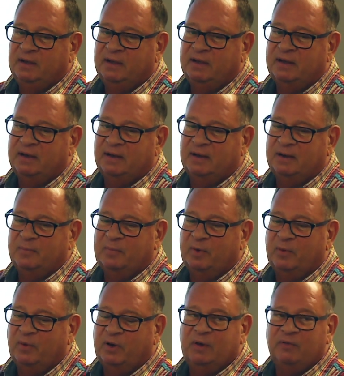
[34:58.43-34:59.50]
But
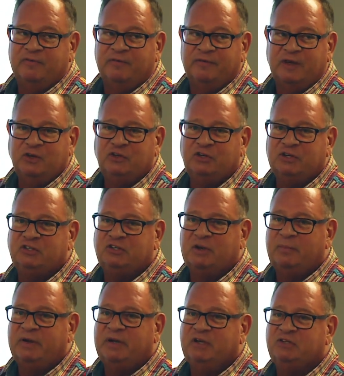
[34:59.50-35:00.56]
what eventually
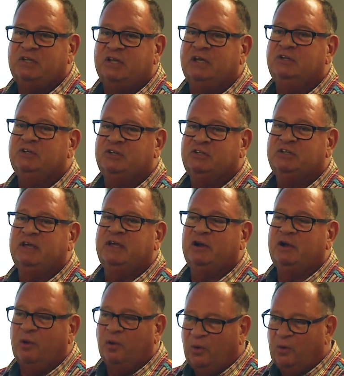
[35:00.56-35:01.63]
somebody said, just get
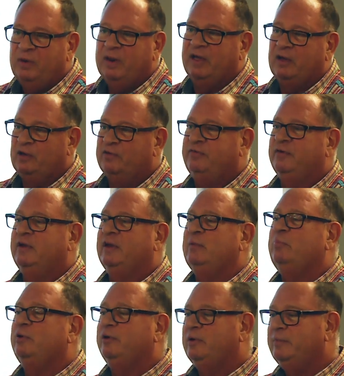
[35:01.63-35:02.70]
an old elephant and
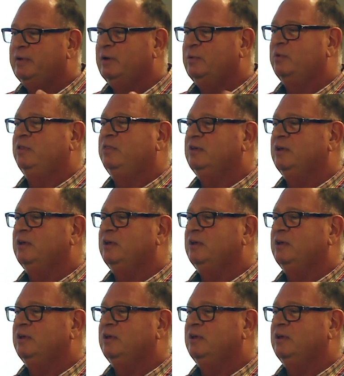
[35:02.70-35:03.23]
put him in with the